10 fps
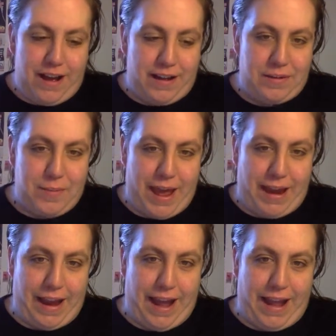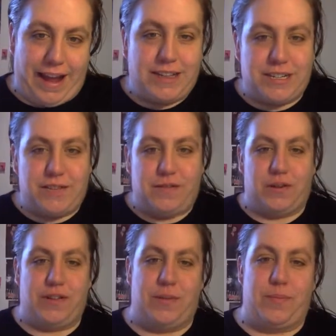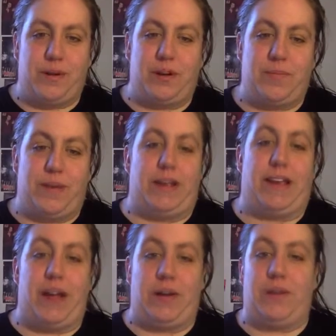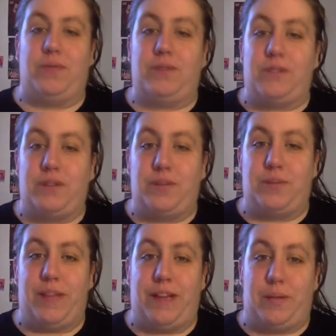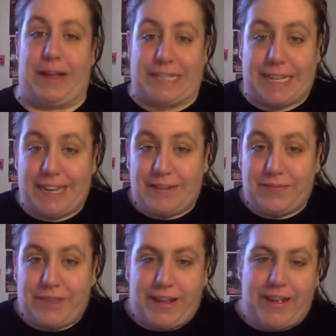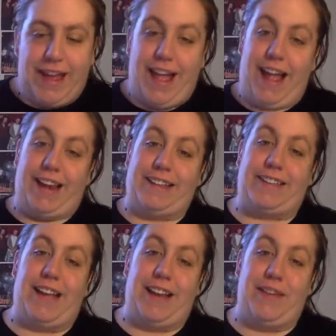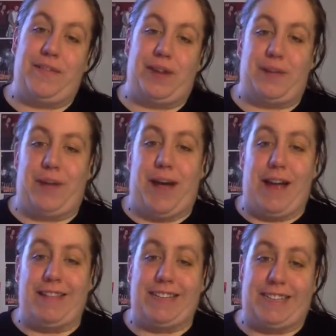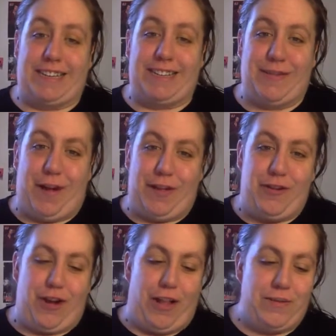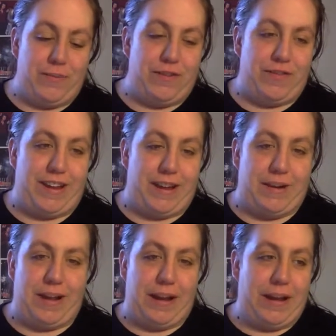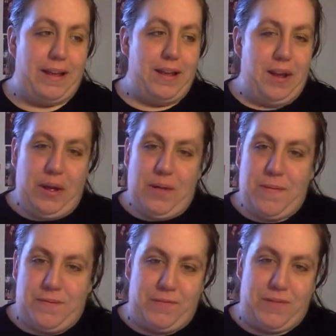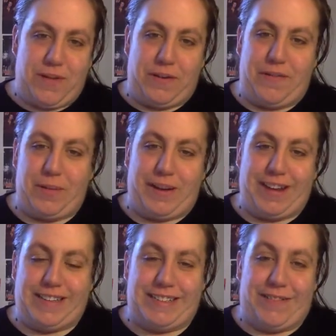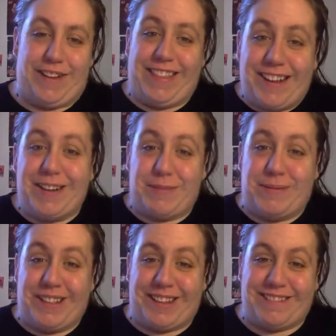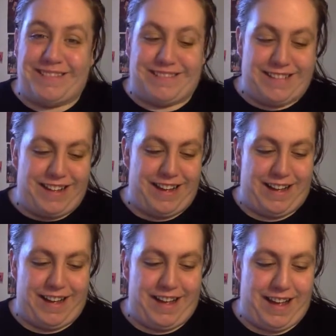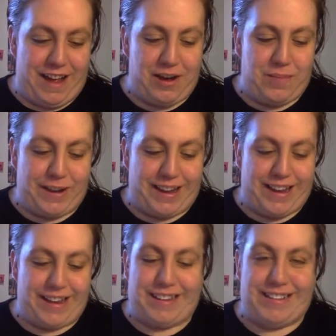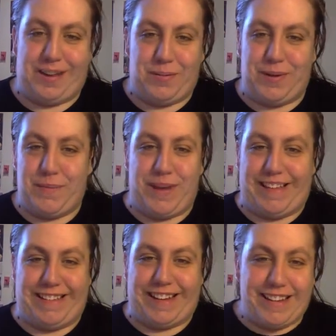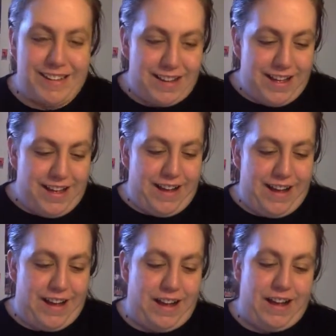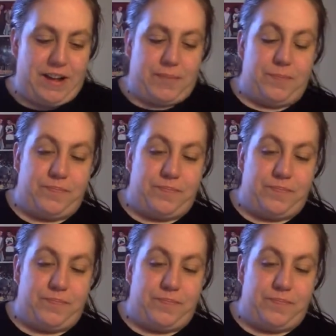in May, I asked for the book by Carrie Yules, who played Wesley, and it's kind of like a behind the scenes of how they shot the movie and when they were filming it and stuff, and I think it'll be really cool. I hope I get it because that would be amazing. Uh,